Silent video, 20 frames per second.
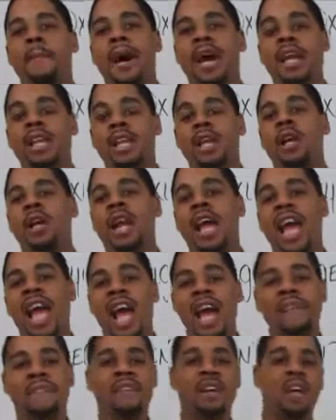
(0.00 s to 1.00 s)
About a year and a
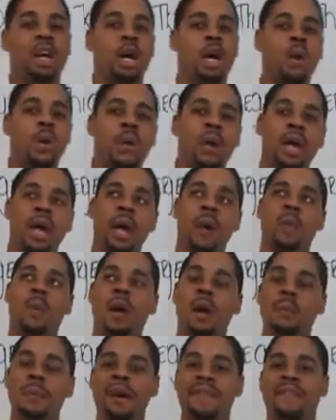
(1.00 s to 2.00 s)
half ago,
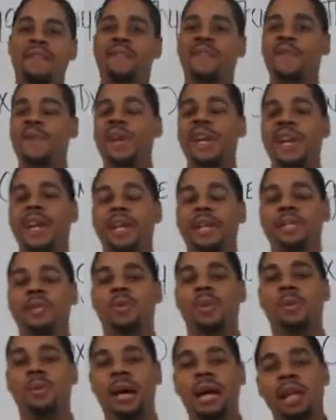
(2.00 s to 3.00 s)
one of my
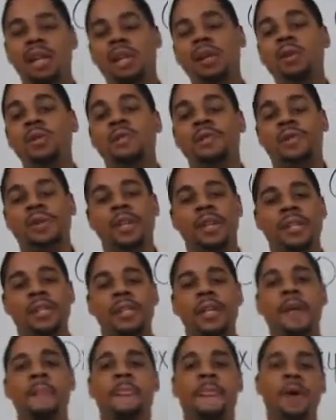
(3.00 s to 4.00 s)
close friends,
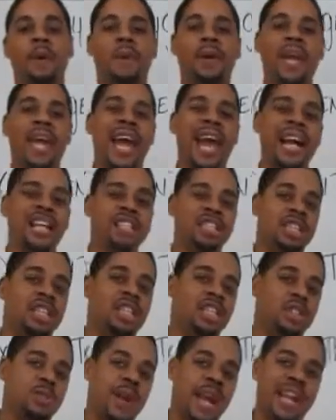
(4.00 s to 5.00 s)
okay, actually
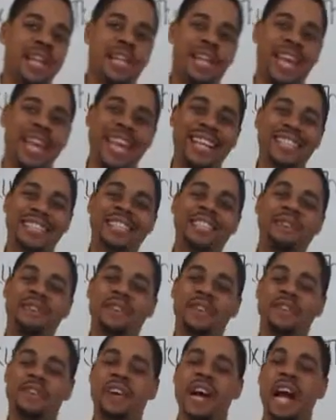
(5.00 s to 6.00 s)
contracted the
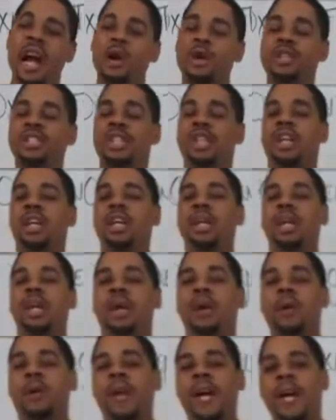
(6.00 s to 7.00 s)
HSV virus,
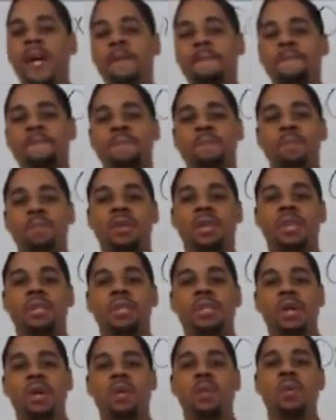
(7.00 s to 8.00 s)
okay?
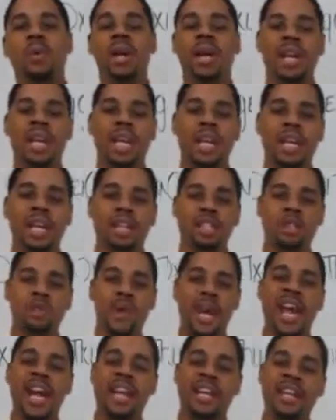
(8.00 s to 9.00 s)
So when he
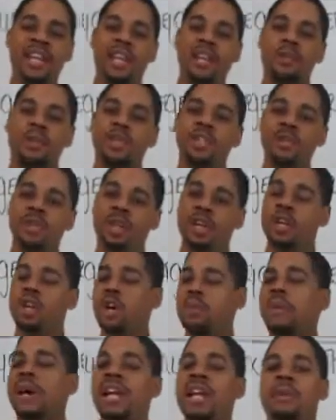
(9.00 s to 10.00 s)
contracted it, what you need to
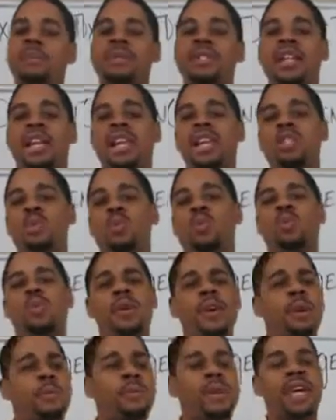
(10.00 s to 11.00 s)
know about him is that he's a
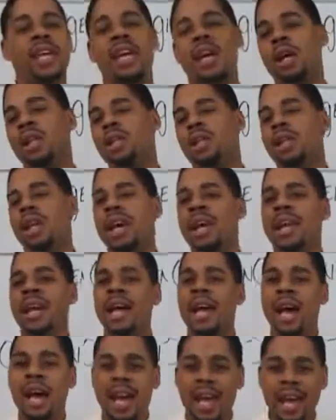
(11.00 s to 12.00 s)
real big health nut
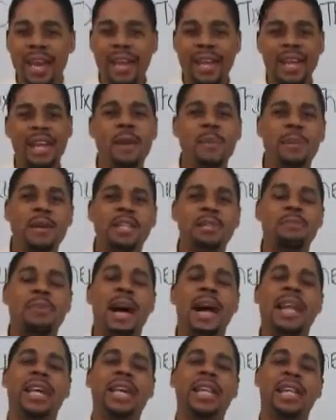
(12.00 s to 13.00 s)
into keeping his
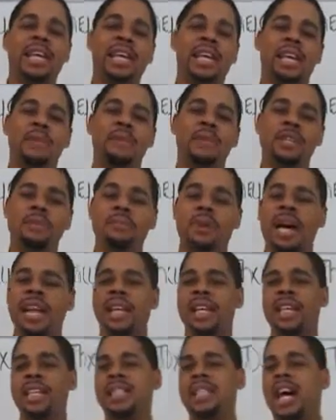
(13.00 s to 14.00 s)
body clean, keeping his body
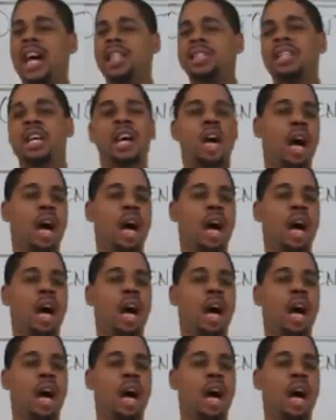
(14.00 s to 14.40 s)
detox,